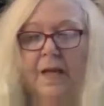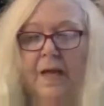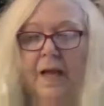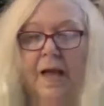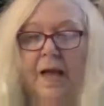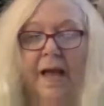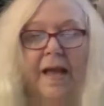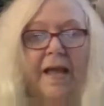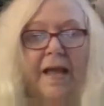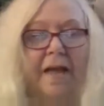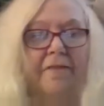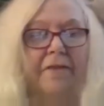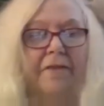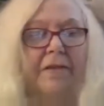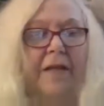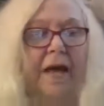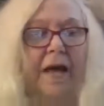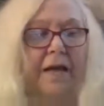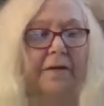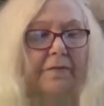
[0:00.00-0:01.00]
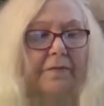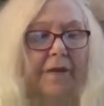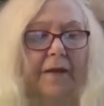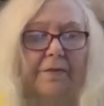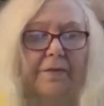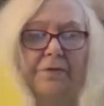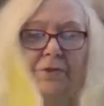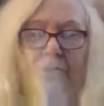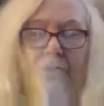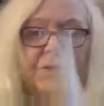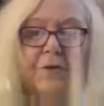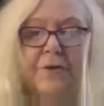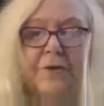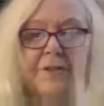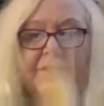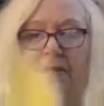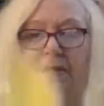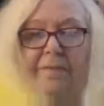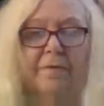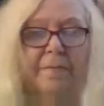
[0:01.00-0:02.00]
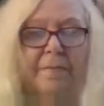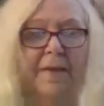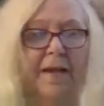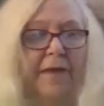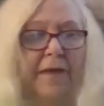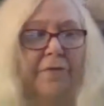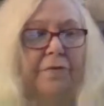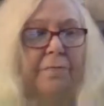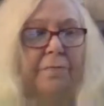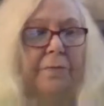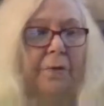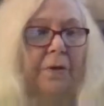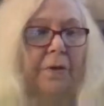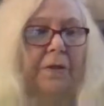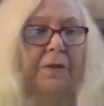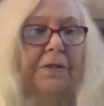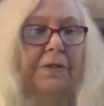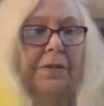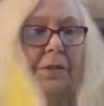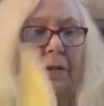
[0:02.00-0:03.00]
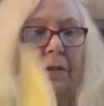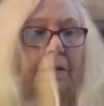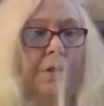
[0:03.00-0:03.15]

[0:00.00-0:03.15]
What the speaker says: I will show you some of my other books.